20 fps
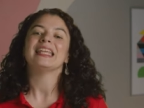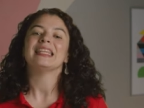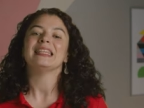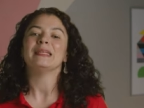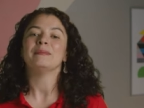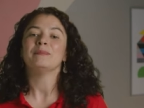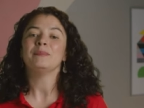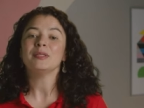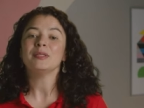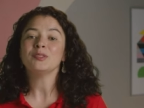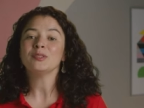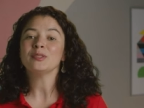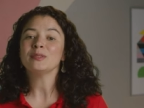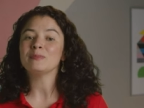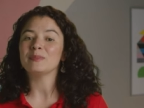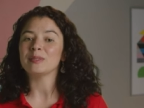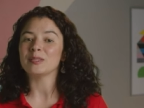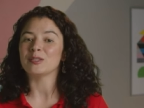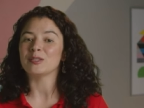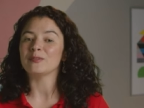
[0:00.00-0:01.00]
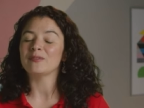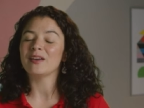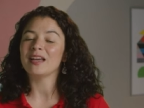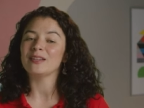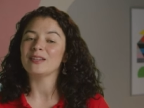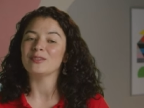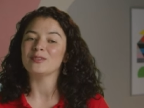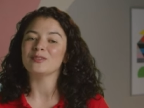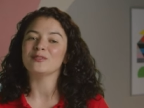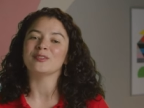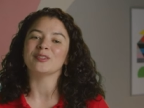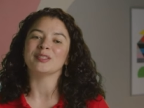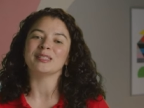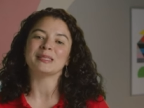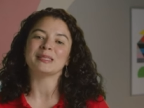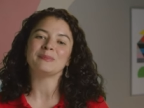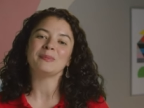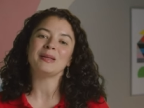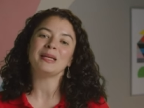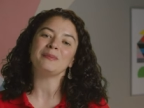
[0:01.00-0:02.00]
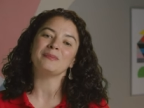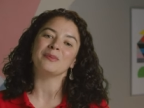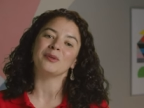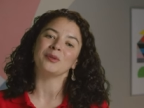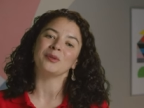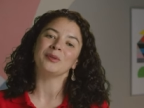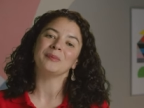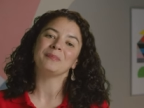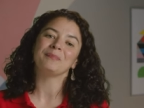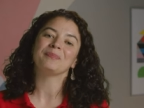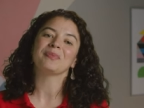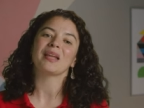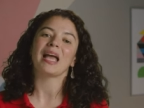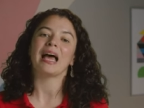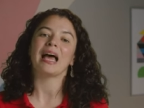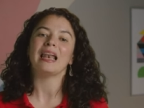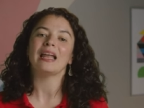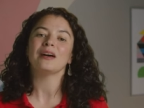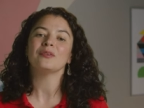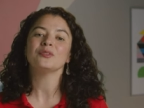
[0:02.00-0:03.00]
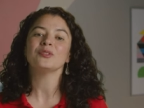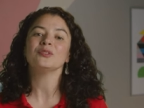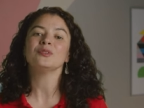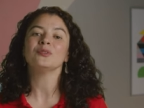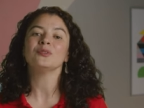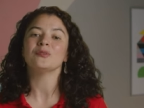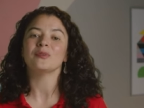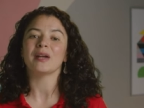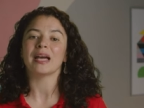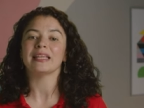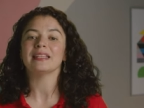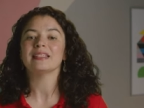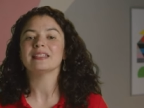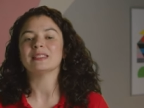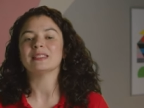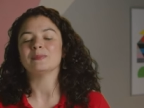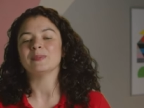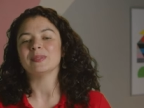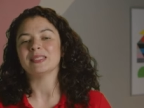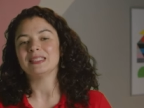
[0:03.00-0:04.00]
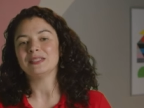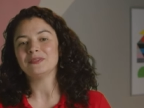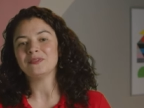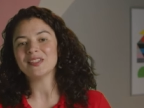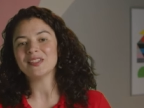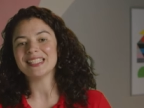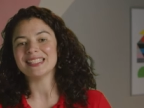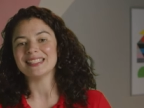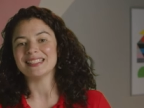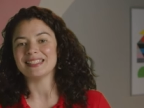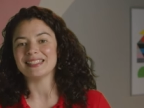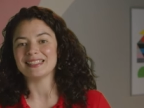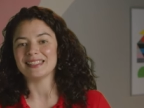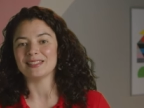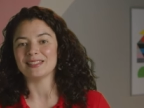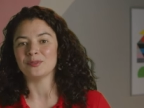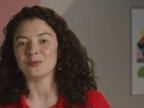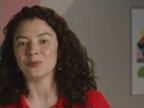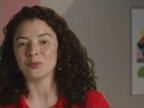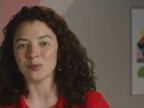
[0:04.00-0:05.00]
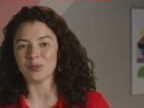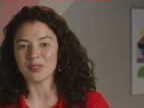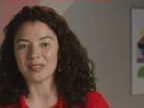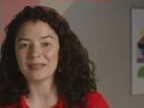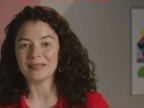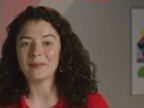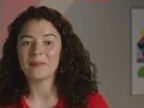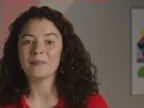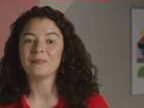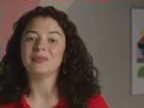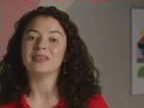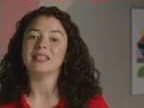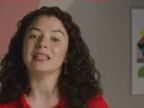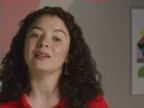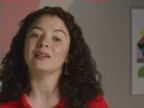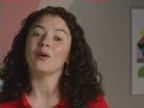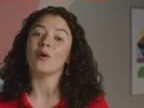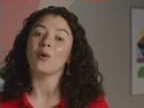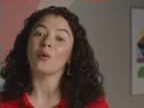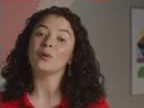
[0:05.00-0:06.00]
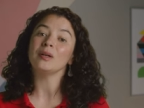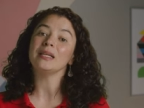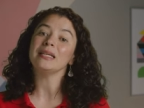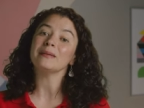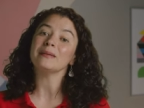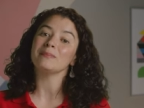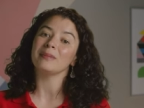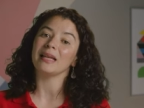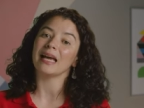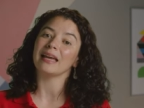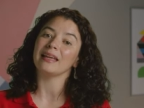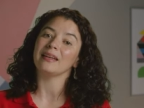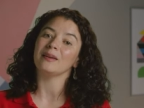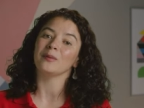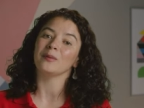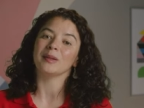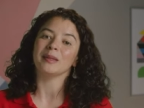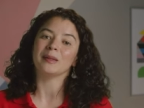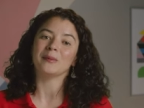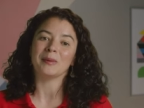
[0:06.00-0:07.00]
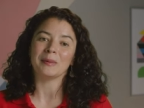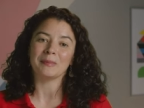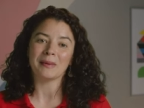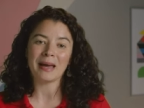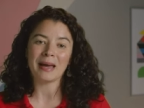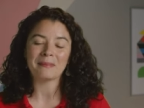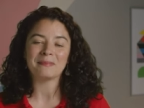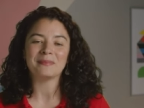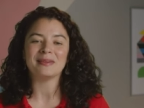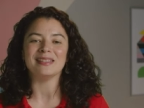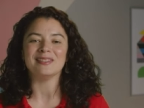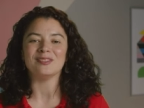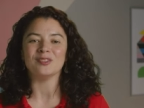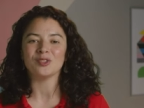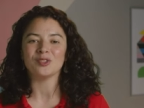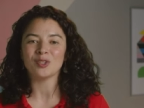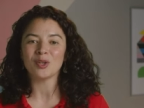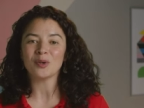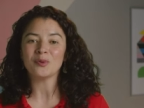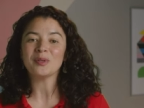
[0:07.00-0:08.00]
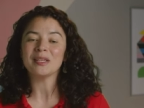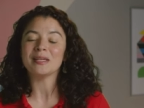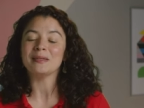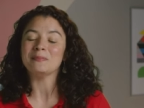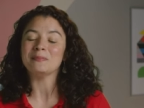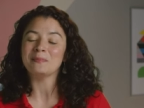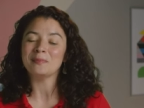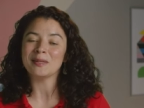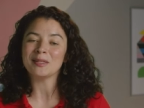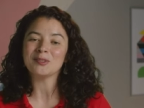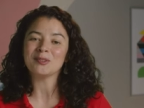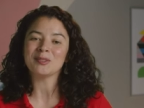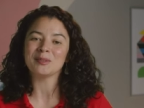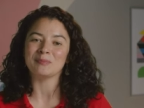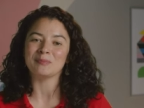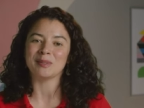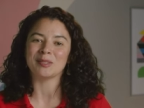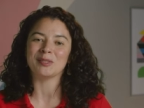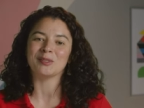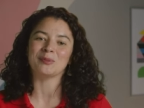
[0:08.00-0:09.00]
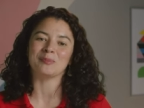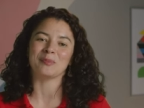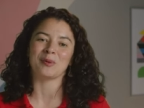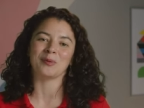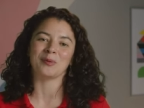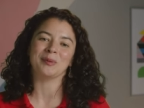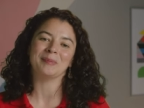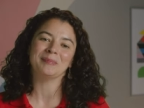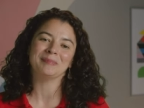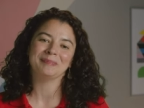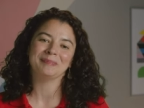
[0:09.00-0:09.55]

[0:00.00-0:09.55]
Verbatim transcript: The picture-in-picture value for displayed mode allows you to write specific C S S rules that only apply when the web app is shown in picture-in-picture mode.